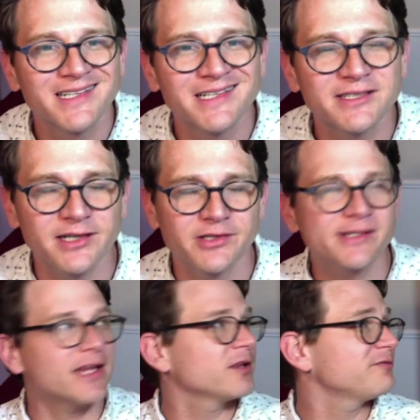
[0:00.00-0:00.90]
to
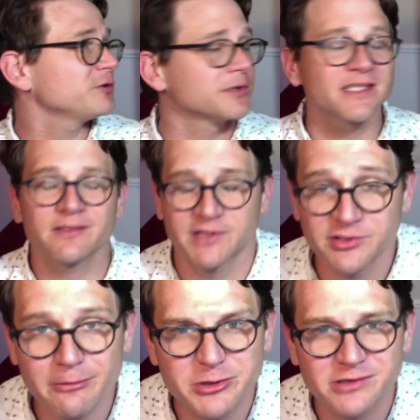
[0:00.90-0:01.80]
understand the fullness of the
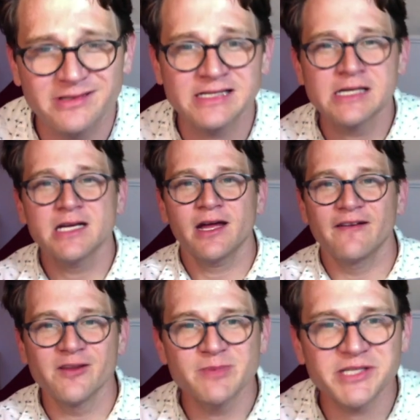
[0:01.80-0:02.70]
scriptures
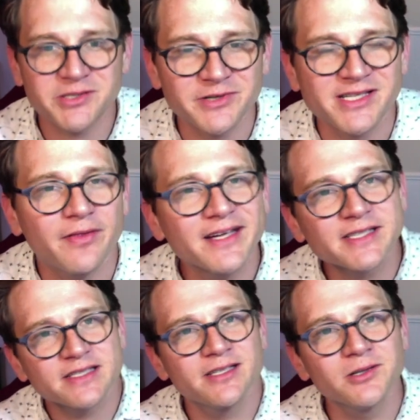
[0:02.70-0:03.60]
and the mysteries, they
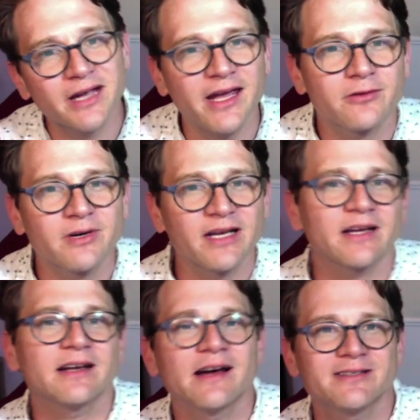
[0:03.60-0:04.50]
still can't
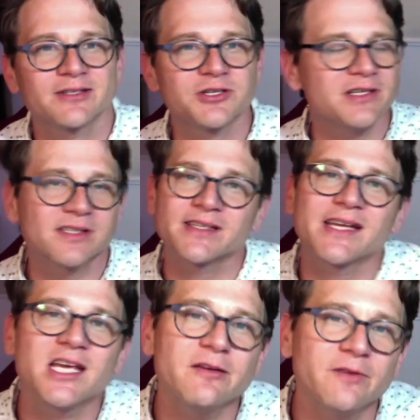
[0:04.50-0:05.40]
recognize Jesus,
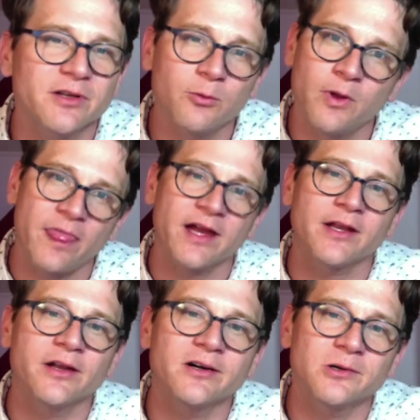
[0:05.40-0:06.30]
even when they
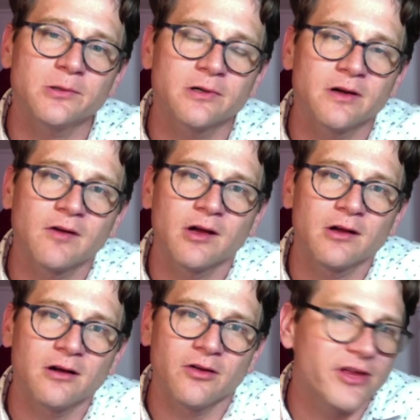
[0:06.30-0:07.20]
know
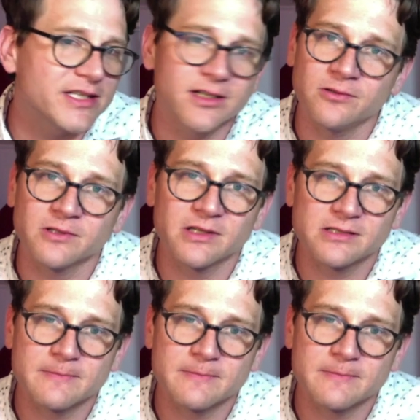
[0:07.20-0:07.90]
they don't.